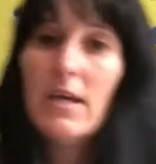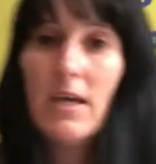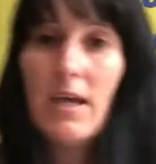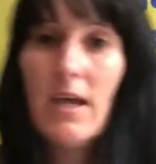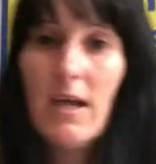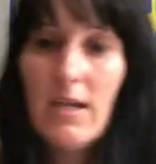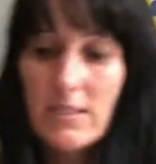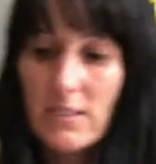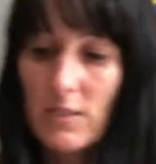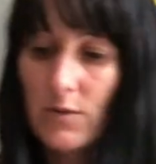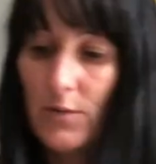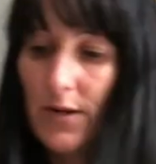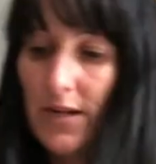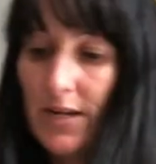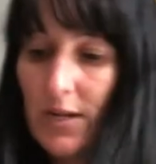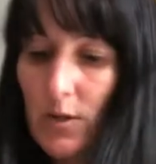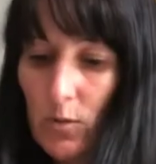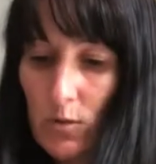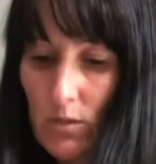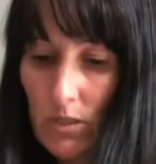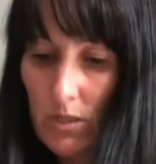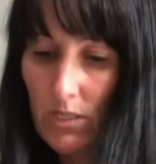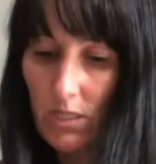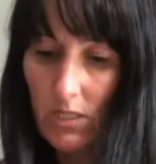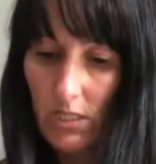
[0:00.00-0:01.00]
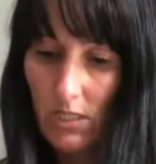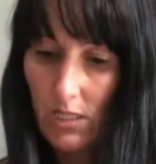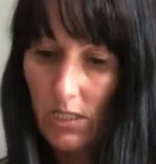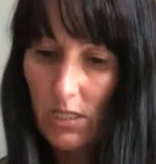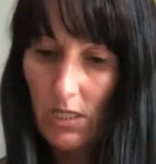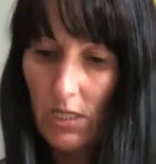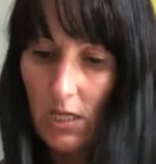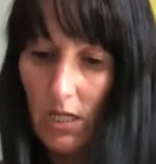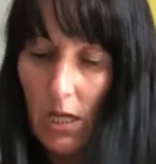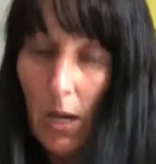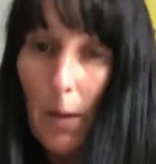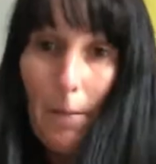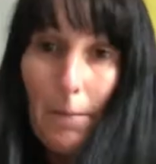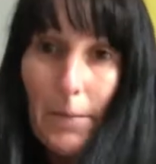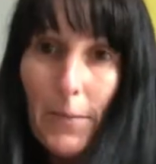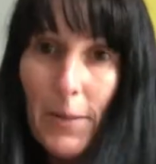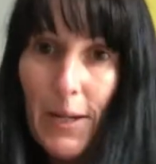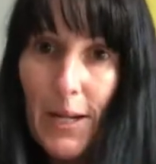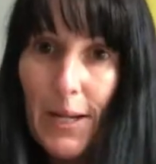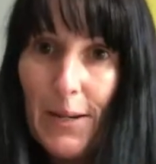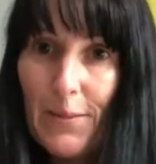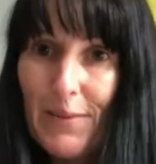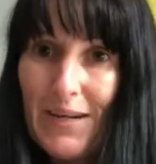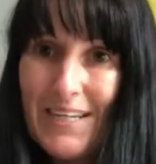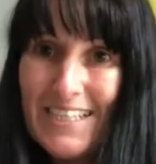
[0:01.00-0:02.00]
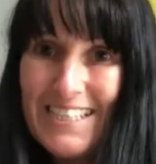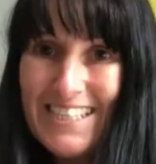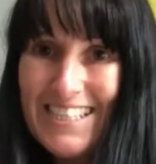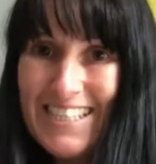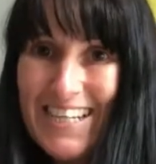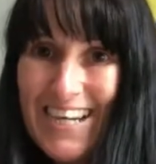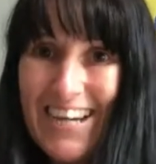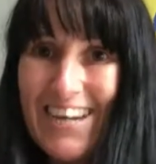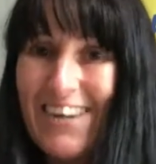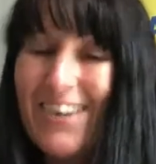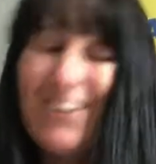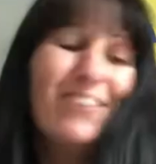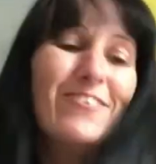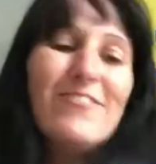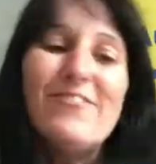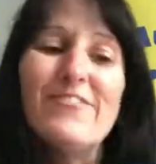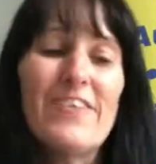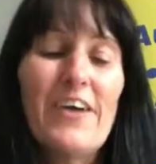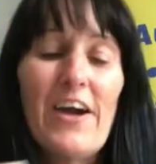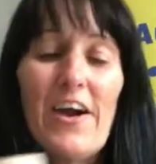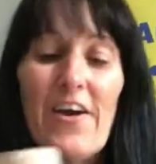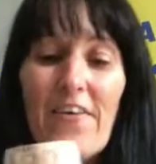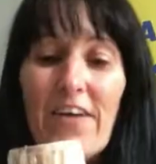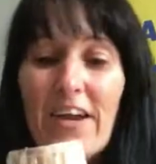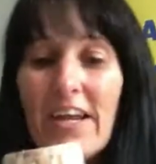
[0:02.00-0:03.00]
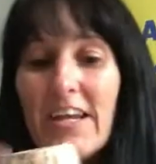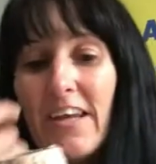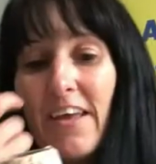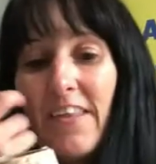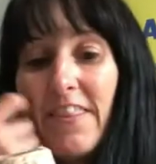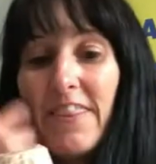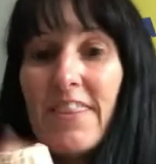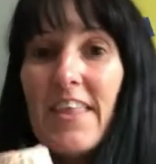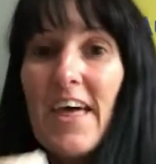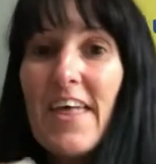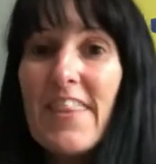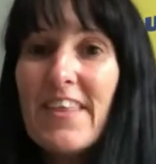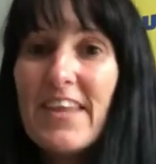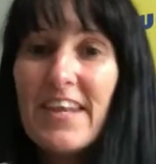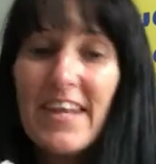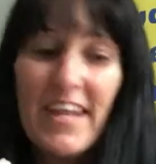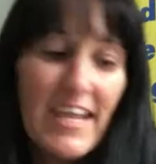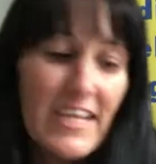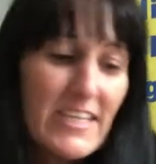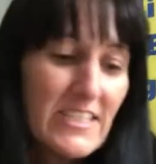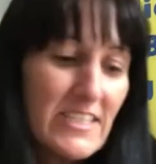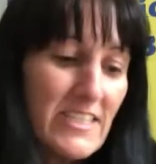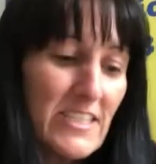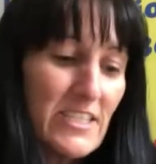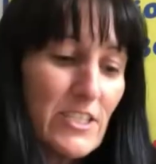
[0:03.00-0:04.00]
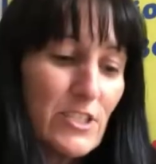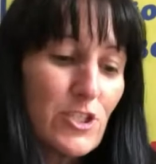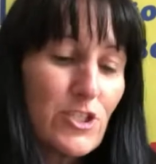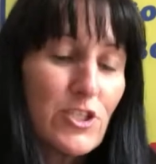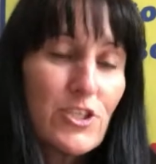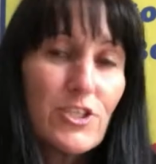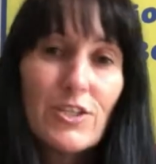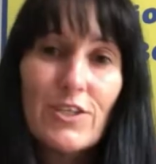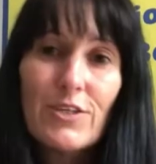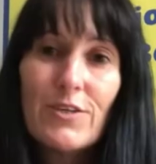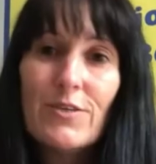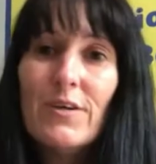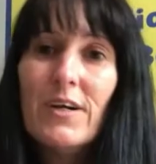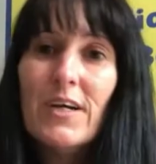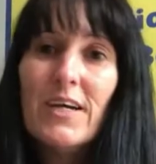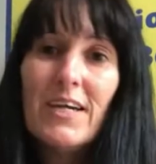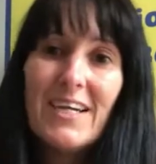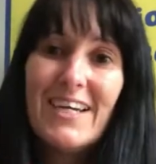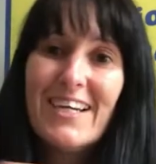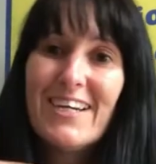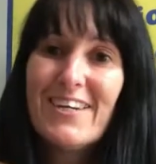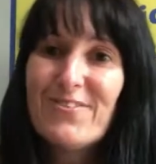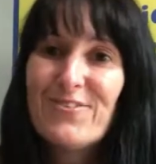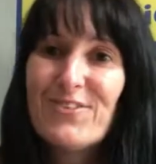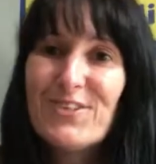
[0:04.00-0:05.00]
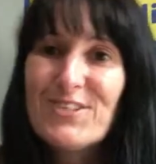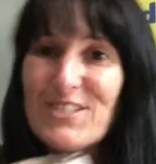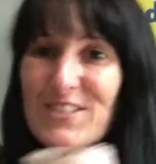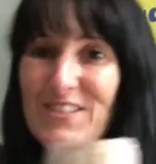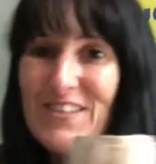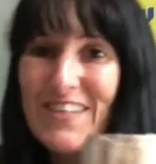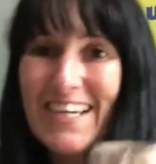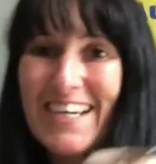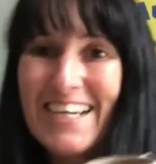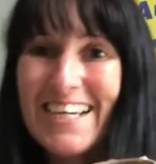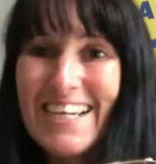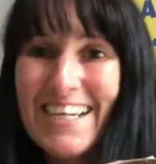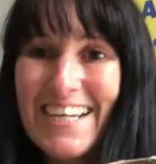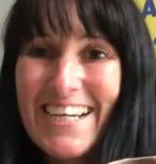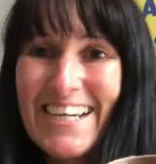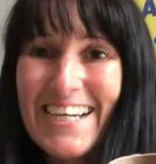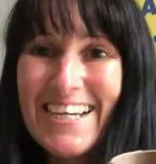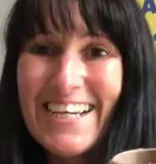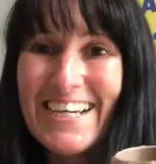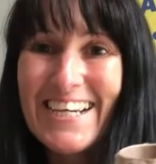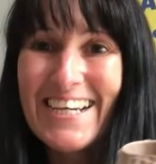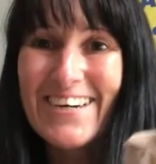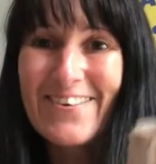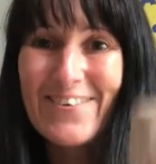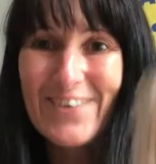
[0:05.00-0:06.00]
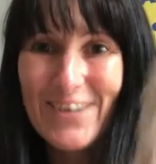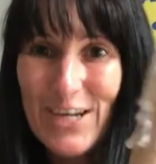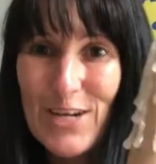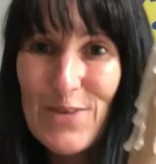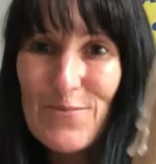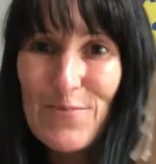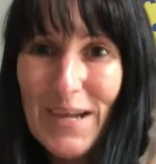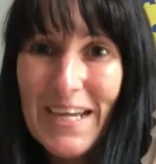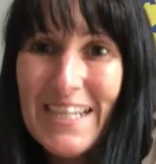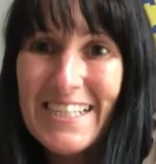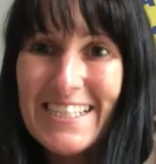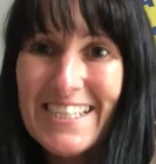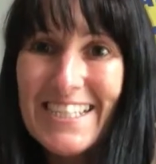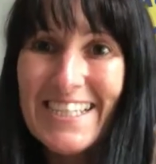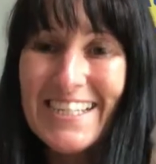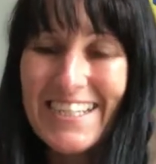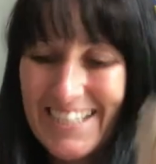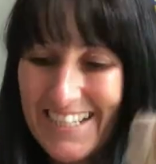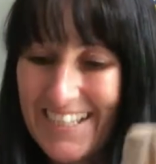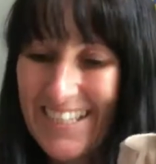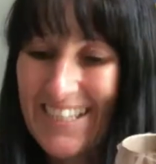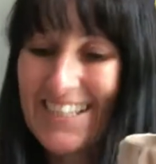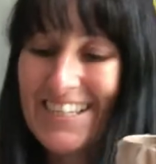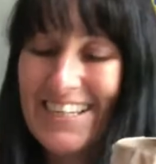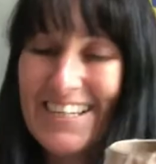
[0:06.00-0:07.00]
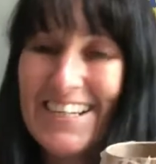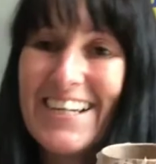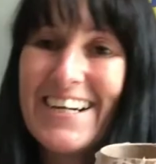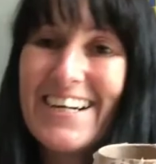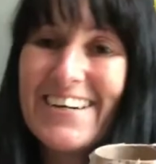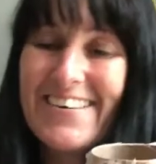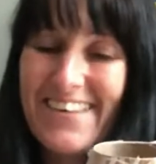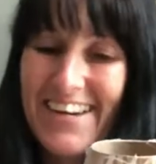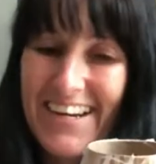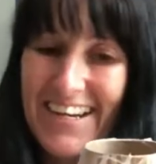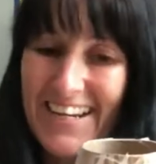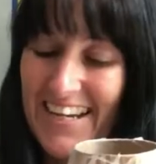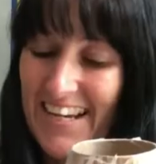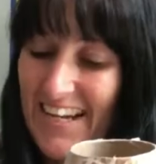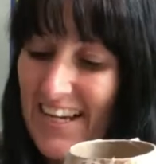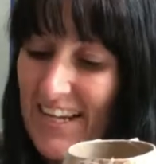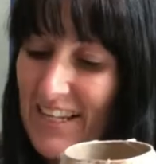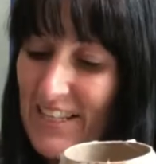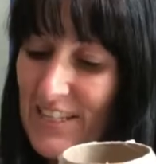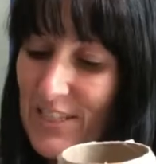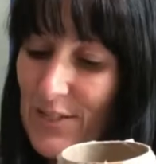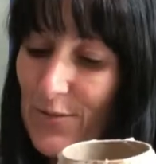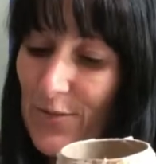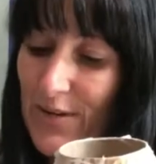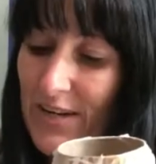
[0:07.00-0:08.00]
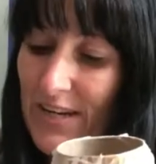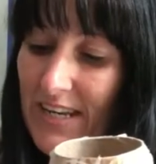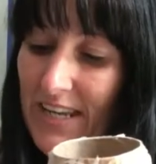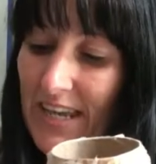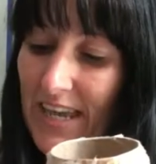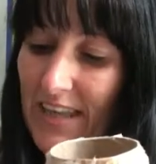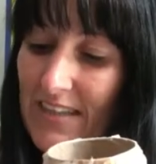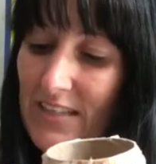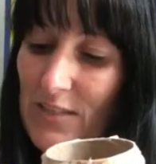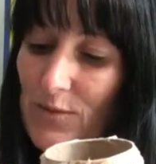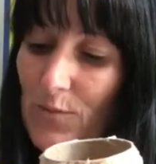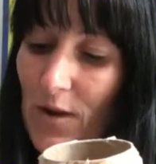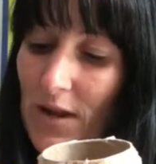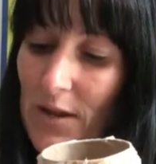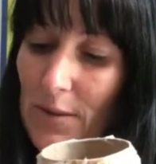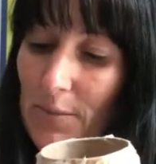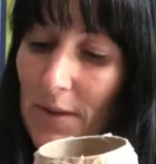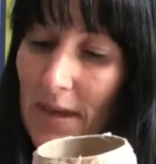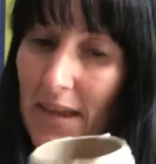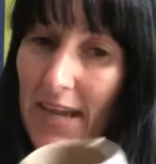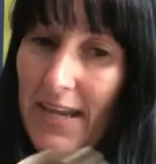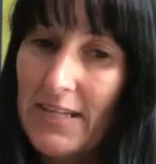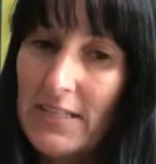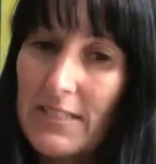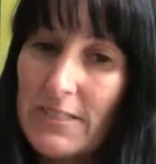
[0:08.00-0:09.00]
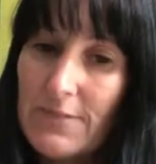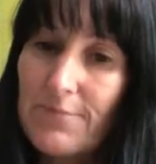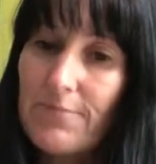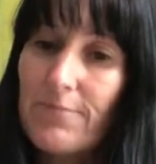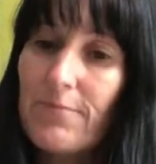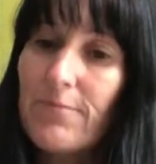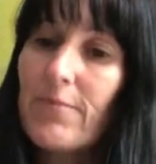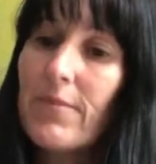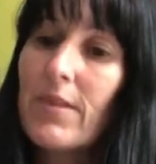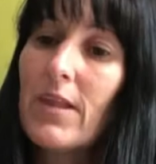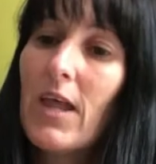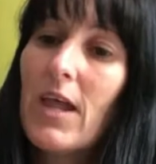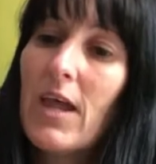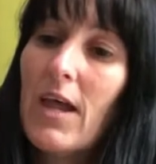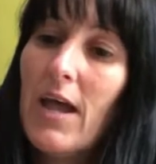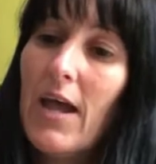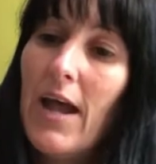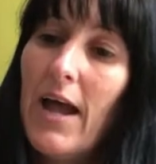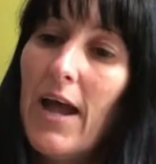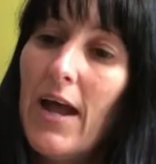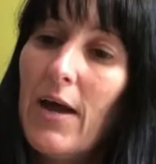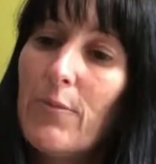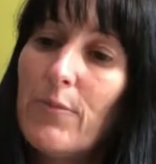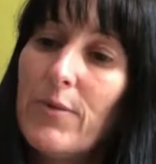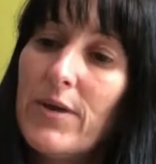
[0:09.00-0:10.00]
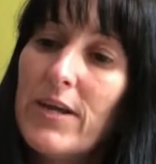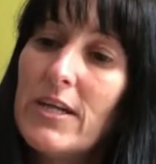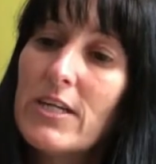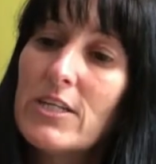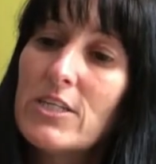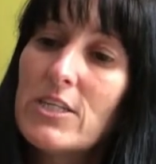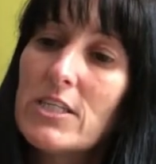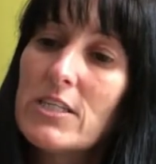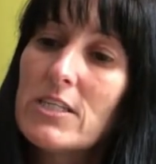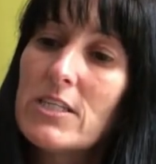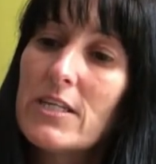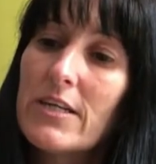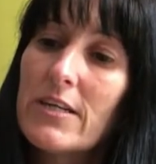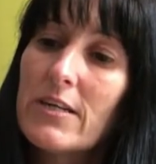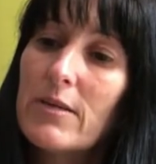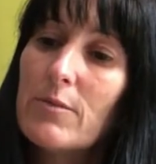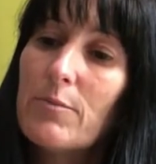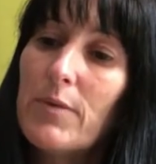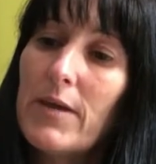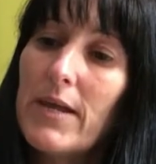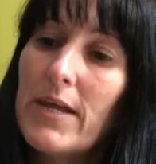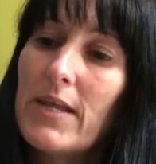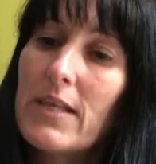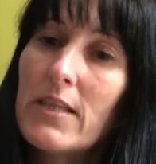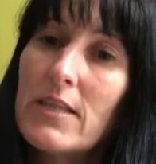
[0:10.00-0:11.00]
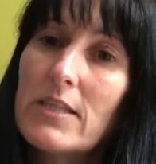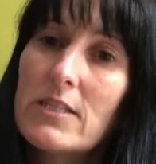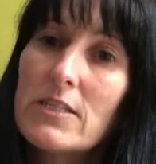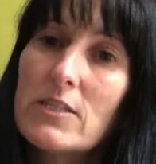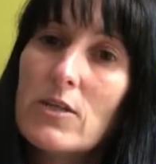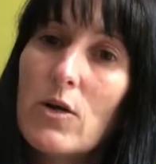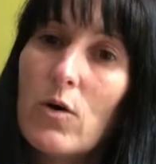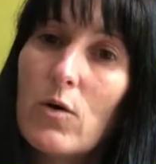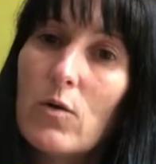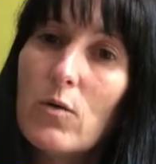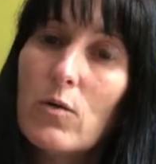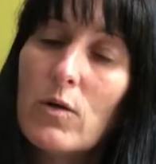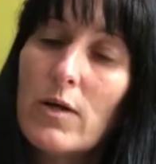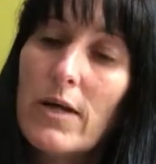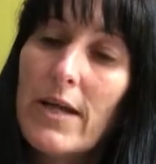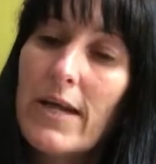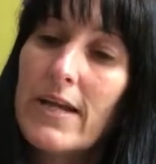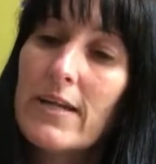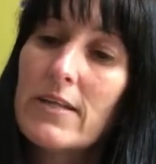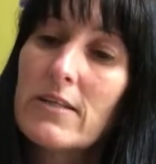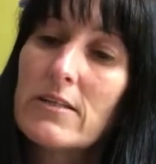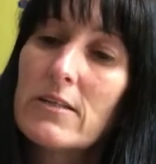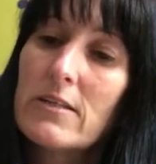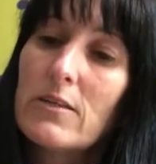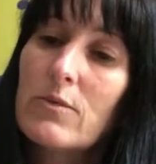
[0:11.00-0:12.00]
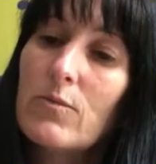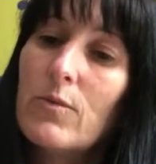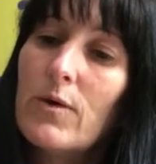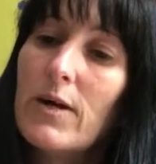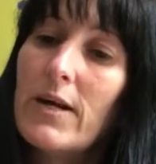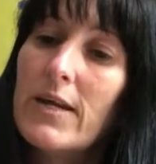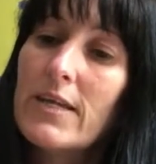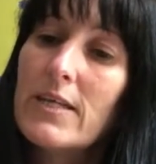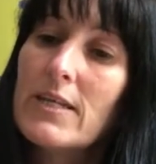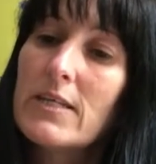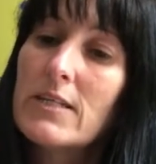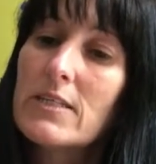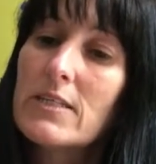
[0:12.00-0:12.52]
so I don't burn myself. All right, and then the next thing to do, what do you think? We're going to paint it. All right, so we're going to get this white paint and we are just going to paint this whole candle white